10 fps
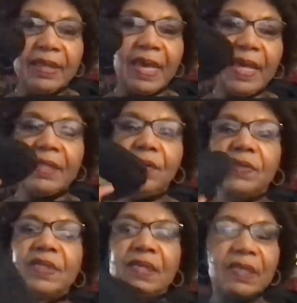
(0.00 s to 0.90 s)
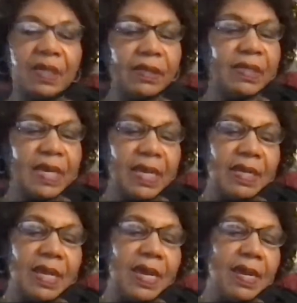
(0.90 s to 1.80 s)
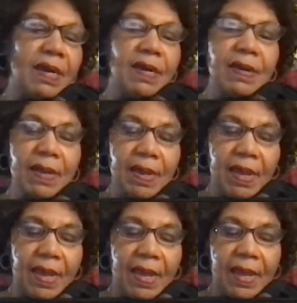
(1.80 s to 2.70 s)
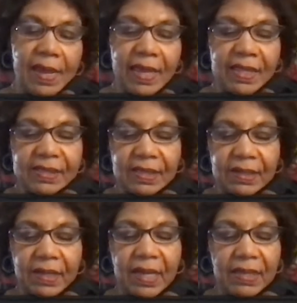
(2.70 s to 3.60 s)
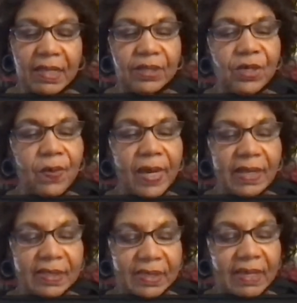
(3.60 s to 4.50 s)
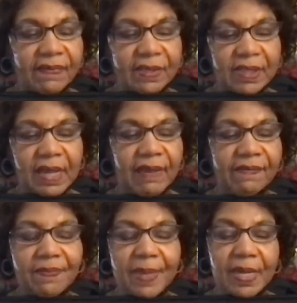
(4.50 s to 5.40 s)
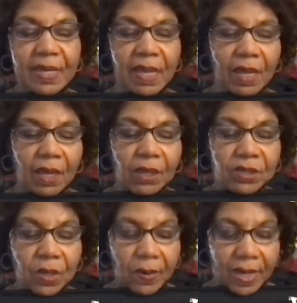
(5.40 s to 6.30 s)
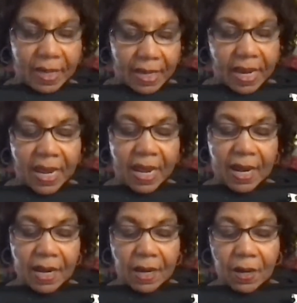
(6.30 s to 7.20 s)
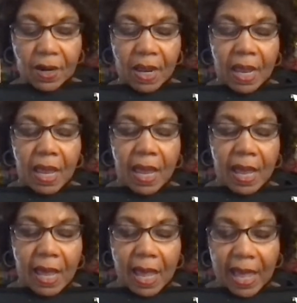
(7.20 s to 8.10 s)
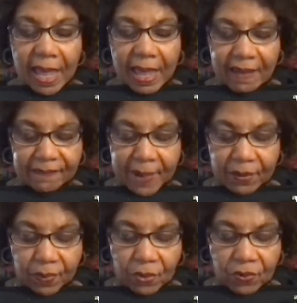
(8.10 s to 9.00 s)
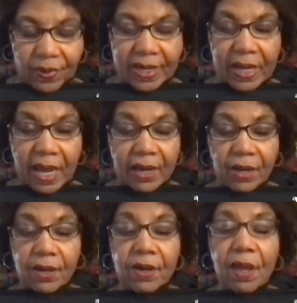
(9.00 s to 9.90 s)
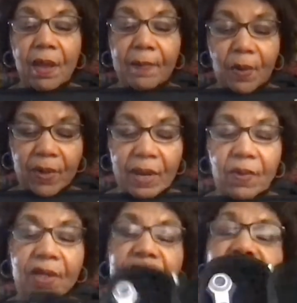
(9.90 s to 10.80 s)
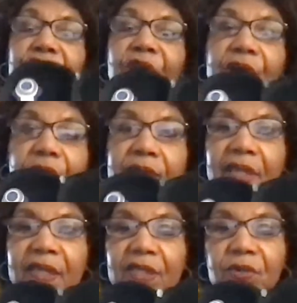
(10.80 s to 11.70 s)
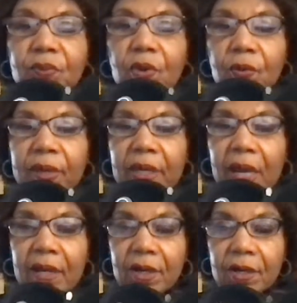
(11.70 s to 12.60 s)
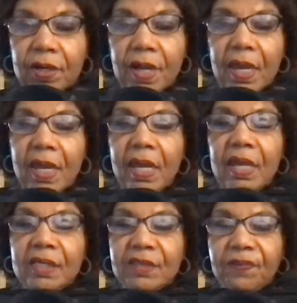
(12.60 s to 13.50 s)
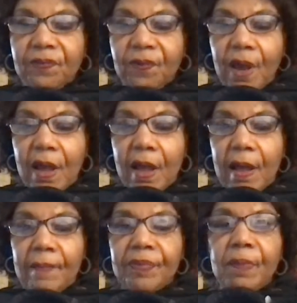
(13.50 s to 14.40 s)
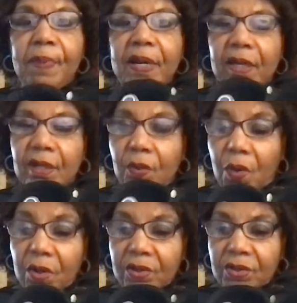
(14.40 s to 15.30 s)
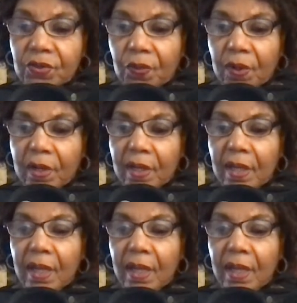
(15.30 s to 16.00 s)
Then there was this little thing in here, and this little kit that Joanne Stephens gave me. So in here, I have my rotary cutter. But what I wanted to show you is that this rotary cutter is from the $1.25 store.